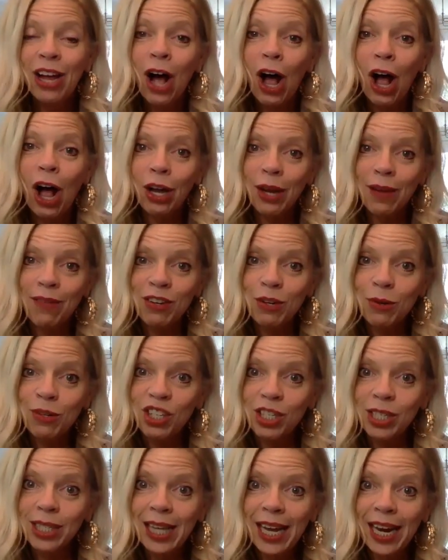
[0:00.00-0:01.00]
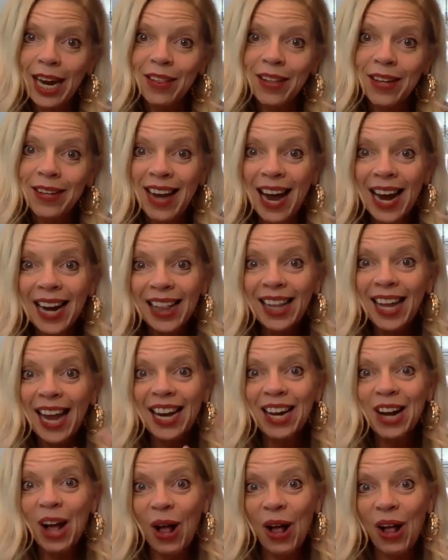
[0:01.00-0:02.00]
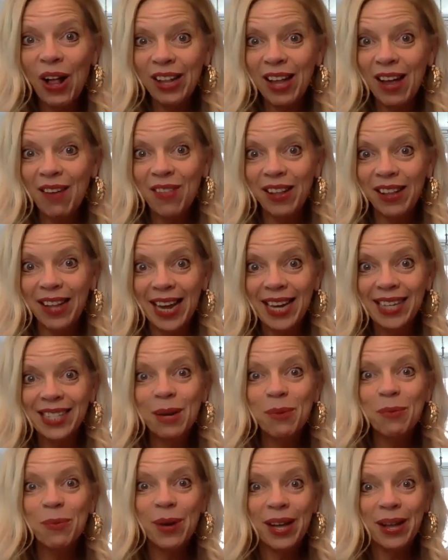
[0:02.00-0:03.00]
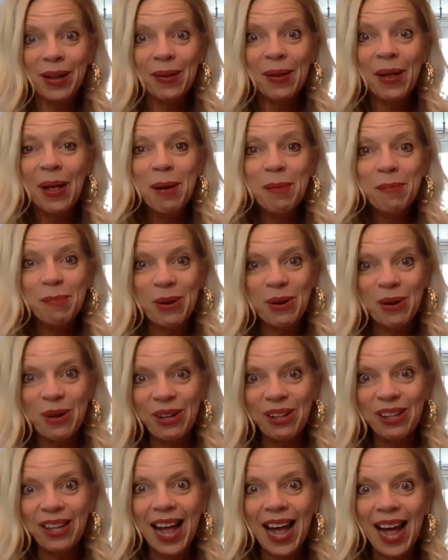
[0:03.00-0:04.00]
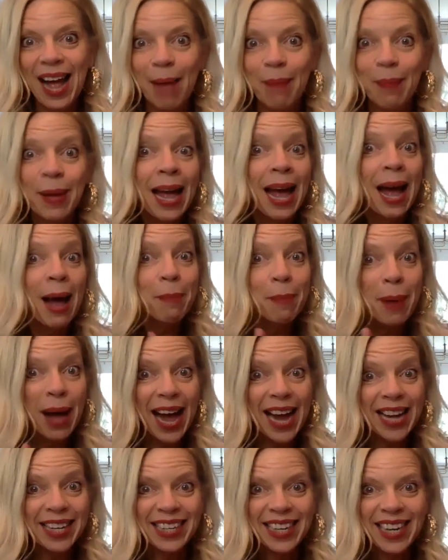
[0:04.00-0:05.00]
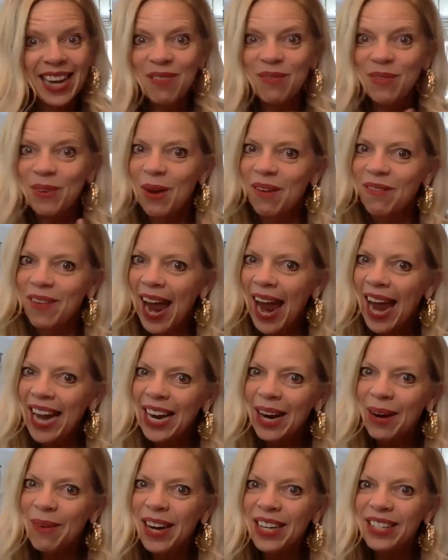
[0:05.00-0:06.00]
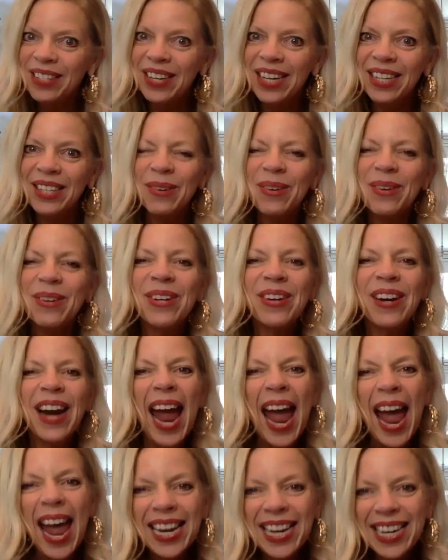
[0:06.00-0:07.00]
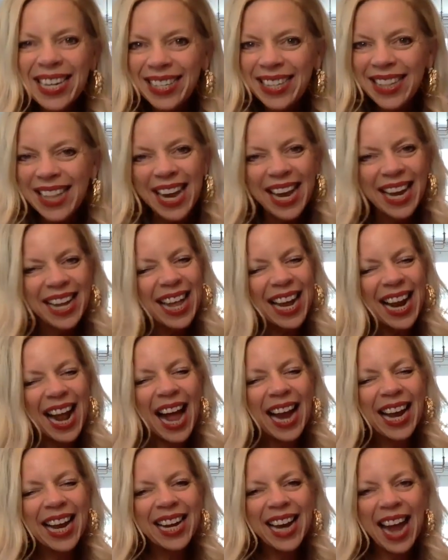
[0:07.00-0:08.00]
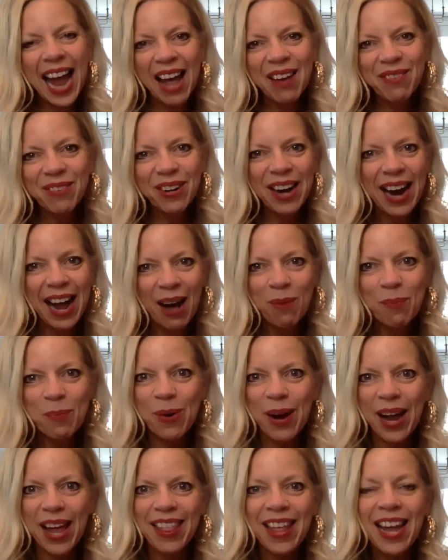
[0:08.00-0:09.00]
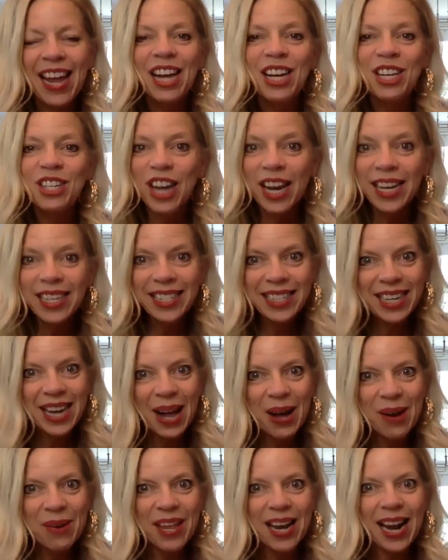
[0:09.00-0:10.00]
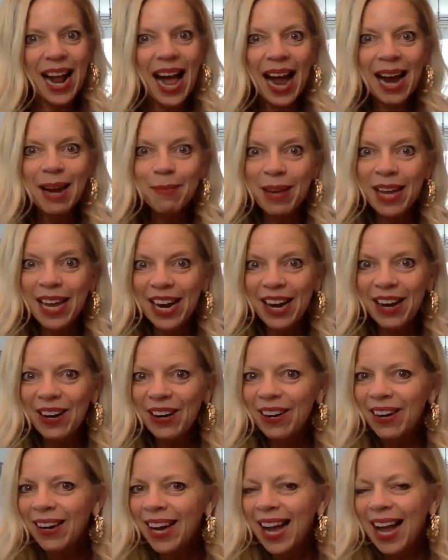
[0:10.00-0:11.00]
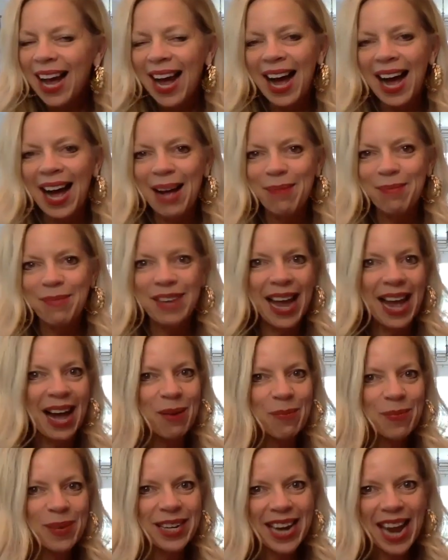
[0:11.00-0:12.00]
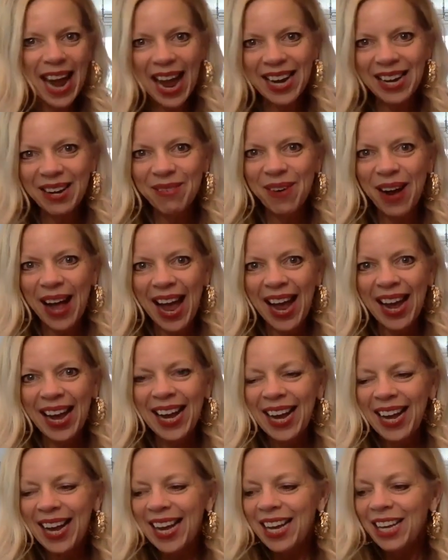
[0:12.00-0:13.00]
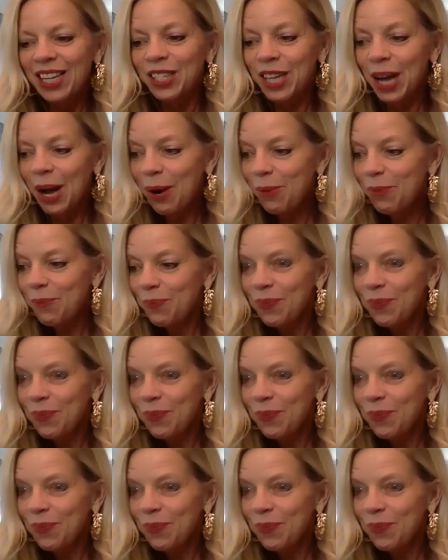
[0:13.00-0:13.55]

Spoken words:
all you have to do is just click on the title and all of the links will pull up. But if you have any questions or there's anything that I can ever help with, just know that I'm here to help in any way. So